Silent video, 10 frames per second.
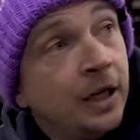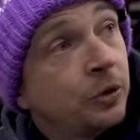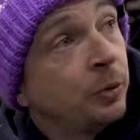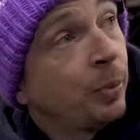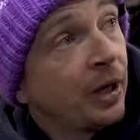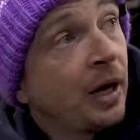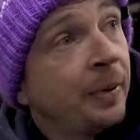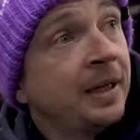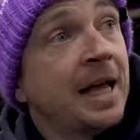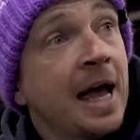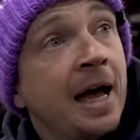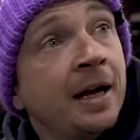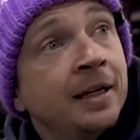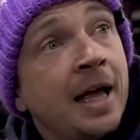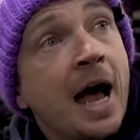So we put it up in the
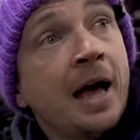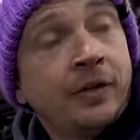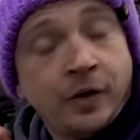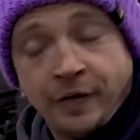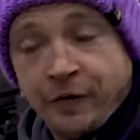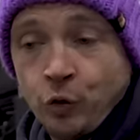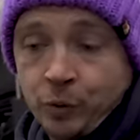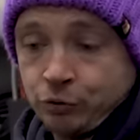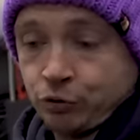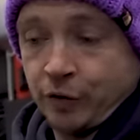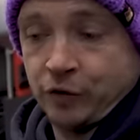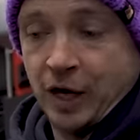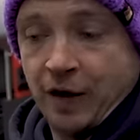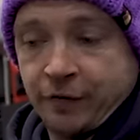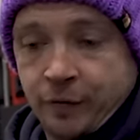air and the four wheel drive
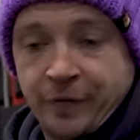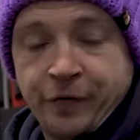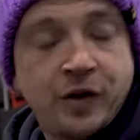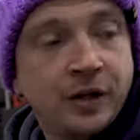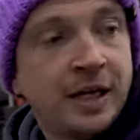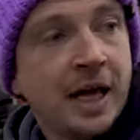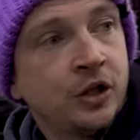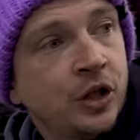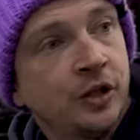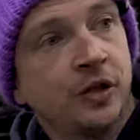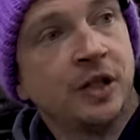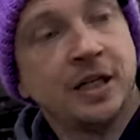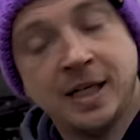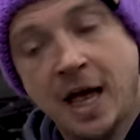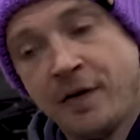shaft from the front of the engine to the
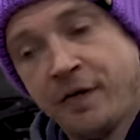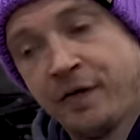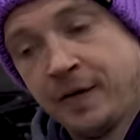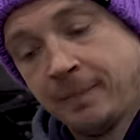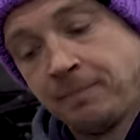diff